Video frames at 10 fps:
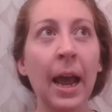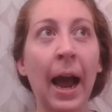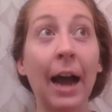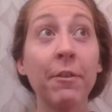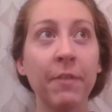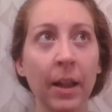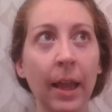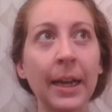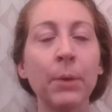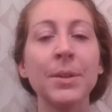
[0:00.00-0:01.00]
I felt
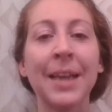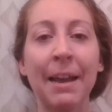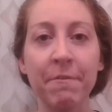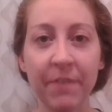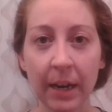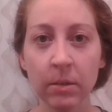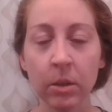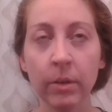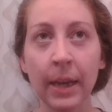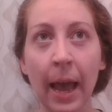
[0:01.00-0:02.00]
like I was getting faster
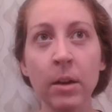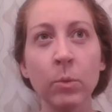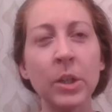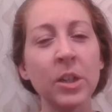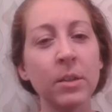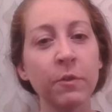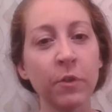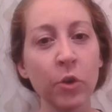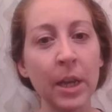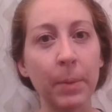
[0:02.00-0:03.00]
again, which is
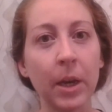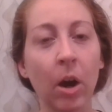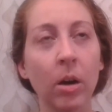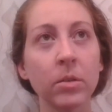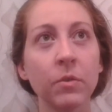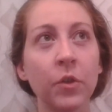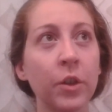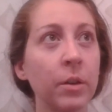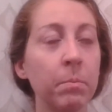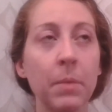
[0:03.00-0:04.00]
funny because for
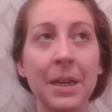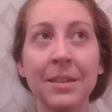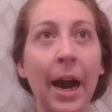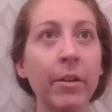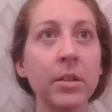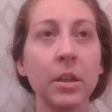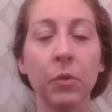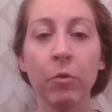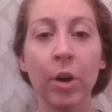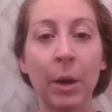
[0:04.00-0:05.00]
the entirety of
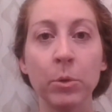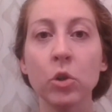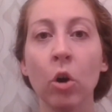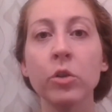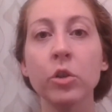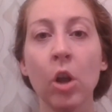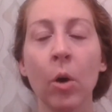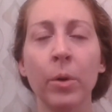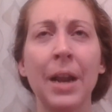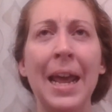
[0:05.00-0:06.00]
the run, I was so slow
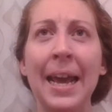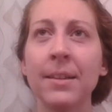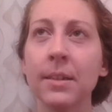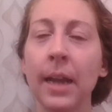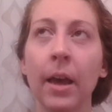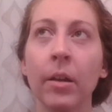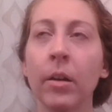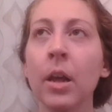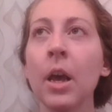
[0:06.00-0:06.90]
and hating it. And,